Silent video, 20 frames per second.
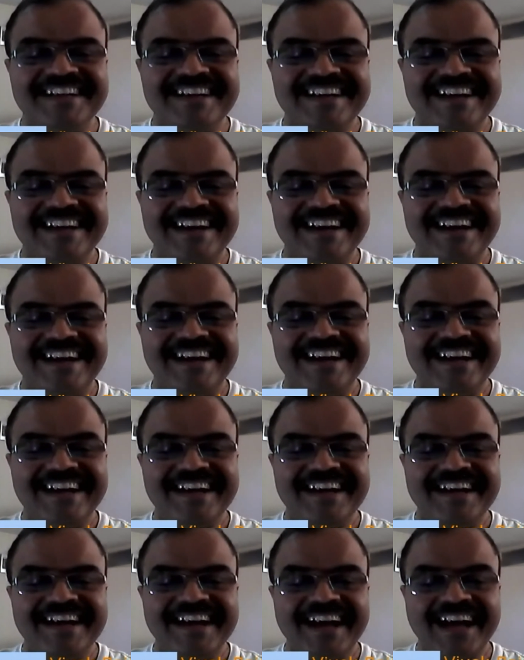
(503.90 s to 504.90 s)

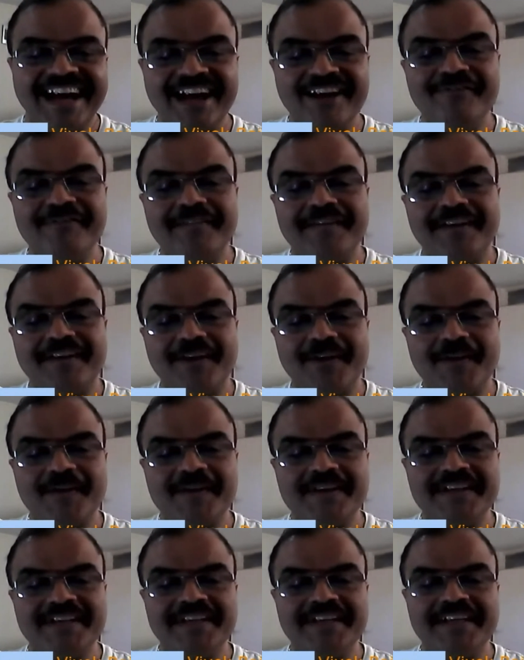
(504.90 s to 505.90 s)
I have
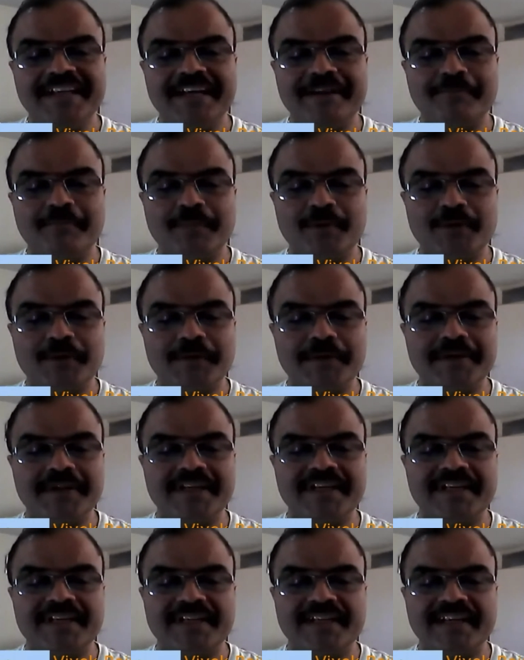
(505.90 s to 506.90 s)
already
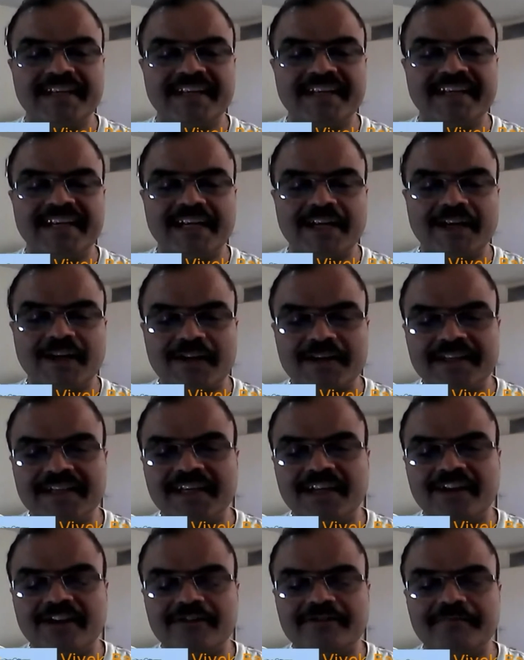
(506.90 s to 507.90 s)
uploaded a recording
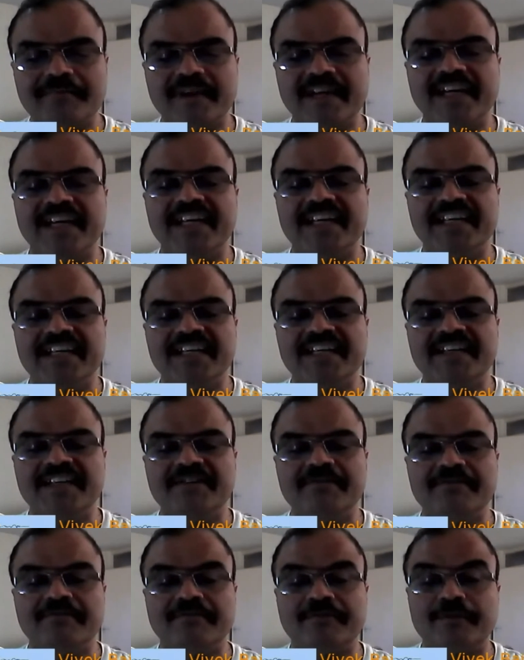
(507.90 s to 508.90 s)
of my
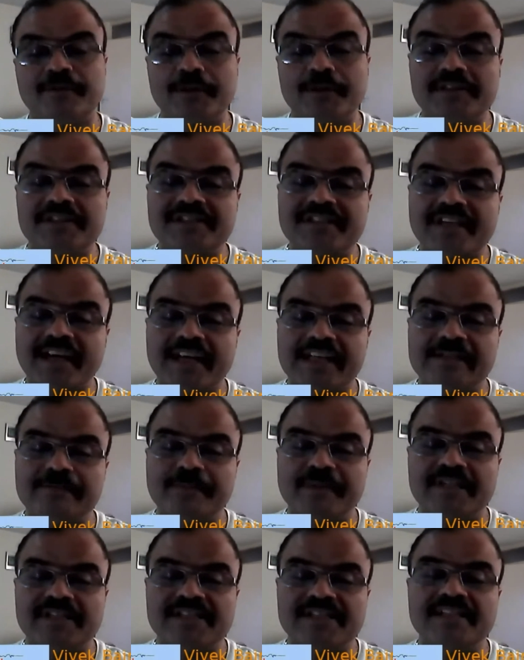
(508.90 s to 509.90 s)
foresight
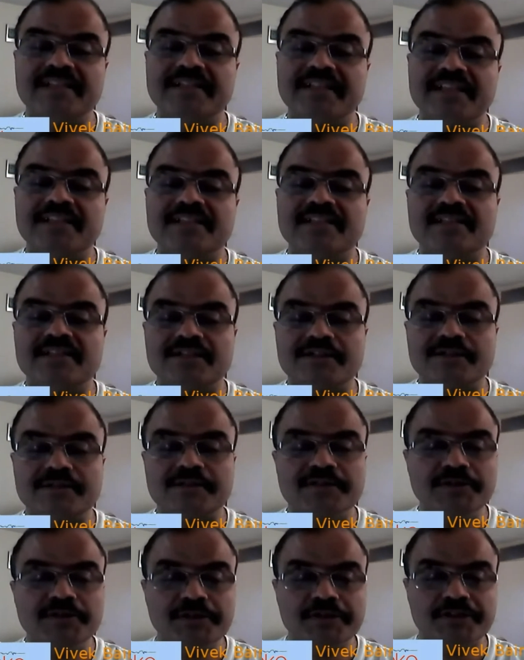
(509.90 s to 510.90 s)
presentation to
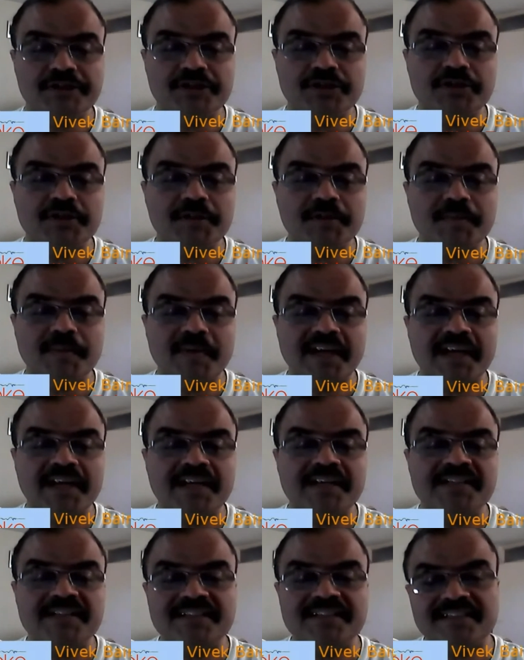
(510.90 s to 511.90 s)
YouTube,
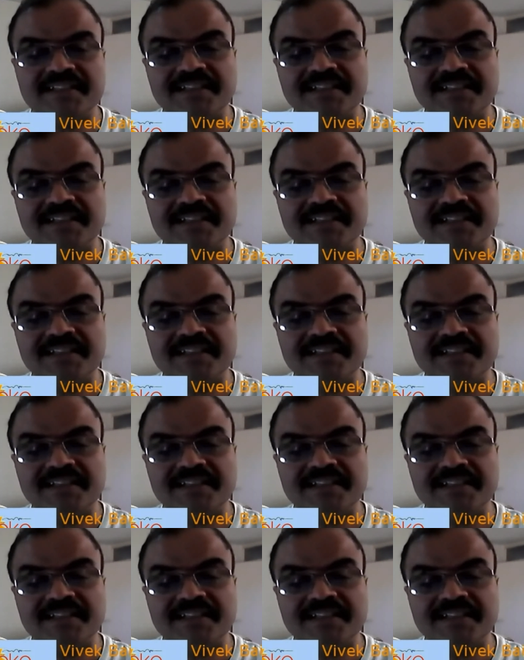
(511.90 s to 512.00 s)
and